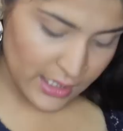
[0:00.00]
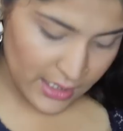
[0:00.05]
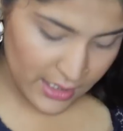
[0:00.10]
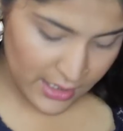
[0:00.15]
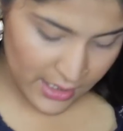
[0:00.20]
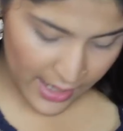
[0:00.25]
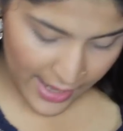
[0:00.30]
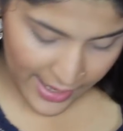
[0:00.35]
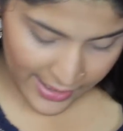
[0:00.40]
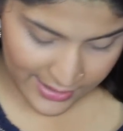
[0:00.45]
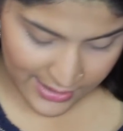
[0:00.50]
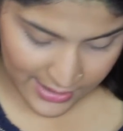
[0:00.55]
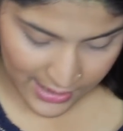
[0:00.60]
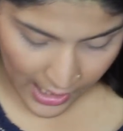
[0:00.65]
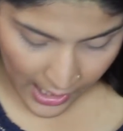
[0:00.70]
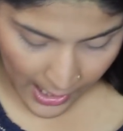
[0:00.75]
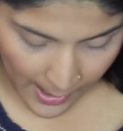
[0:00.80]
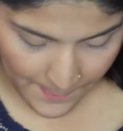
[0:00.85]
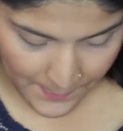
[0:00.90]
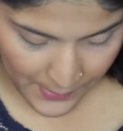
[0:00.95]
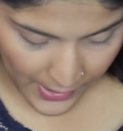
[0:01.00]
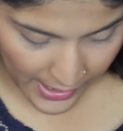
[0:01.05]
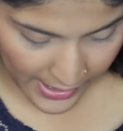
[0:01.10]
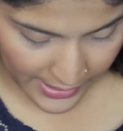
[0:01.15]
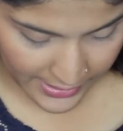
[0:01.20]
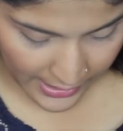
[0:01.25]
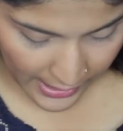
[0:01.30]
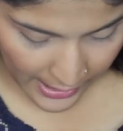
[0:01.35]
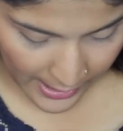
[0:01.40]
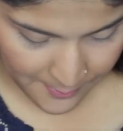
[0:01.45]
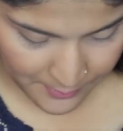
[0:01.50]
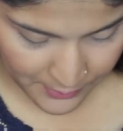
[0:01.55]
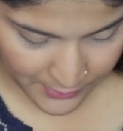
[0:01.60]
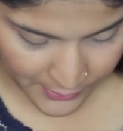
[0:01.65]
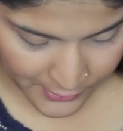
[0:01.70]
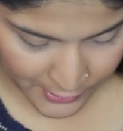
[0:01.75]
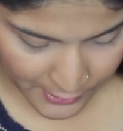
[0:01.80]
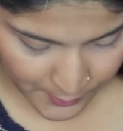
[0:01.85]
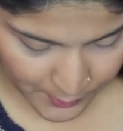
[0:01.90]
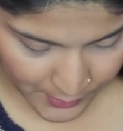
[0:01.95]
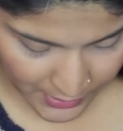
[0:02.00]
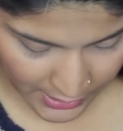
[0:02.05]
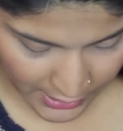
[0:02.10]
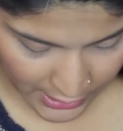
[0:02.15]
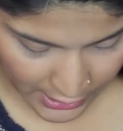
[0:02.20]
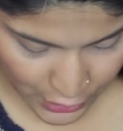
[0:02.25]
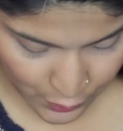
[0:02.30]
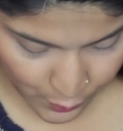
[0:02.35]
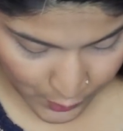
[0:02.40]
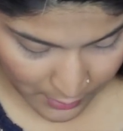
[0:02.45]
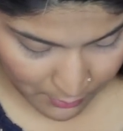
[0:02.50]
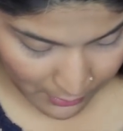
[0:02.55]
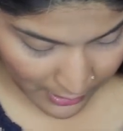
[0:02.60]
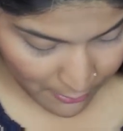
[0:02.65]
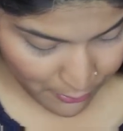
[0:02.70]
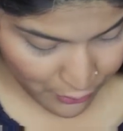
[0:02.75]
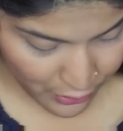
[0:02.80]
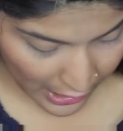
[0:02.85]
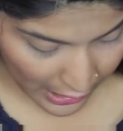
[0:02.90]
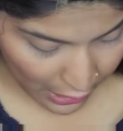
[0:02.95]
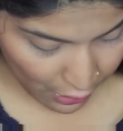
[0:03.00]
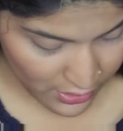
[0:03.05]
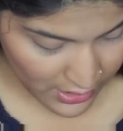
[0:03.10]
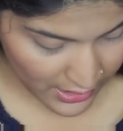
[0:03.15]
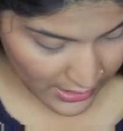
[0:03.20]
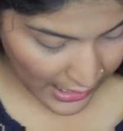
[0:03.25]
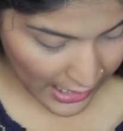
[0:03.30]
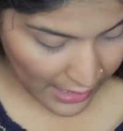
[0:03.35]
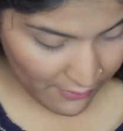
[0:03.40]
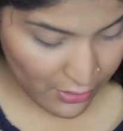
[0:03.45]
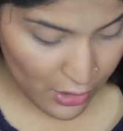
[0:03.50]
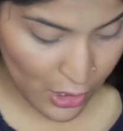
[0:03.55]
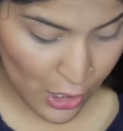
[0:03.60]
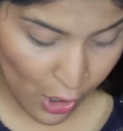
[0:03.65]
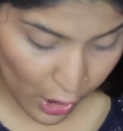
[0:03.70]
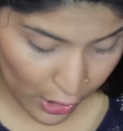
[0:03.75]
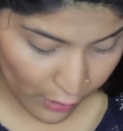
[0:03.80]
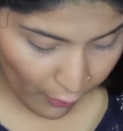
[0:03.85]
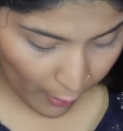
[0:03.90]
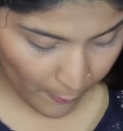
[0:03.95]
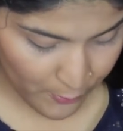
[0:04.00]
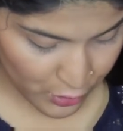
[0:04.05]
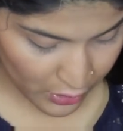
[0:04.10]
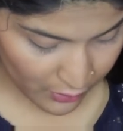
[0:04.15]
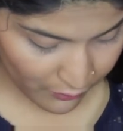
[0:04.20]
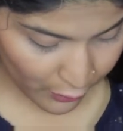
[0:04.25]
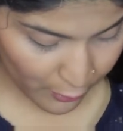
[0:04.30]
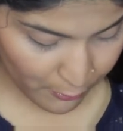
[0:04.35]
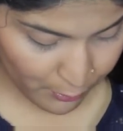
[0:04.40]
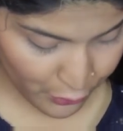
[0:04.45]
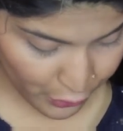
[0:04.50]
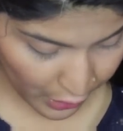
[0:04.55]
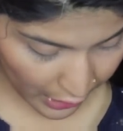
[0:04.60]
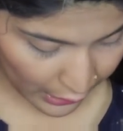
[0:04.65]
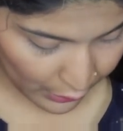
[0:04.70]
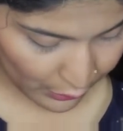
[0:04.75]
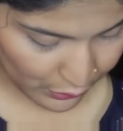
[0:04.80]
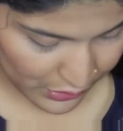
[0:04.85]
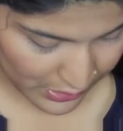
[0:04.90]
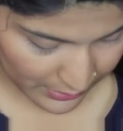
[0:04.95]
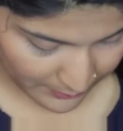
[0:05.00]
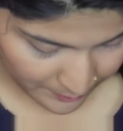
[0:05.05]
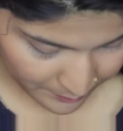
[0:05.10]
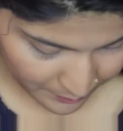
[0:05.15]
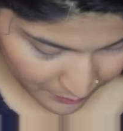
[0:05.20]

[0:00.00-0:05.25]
Next up, I am gonna be doing my brows and I have a lot of options for brows.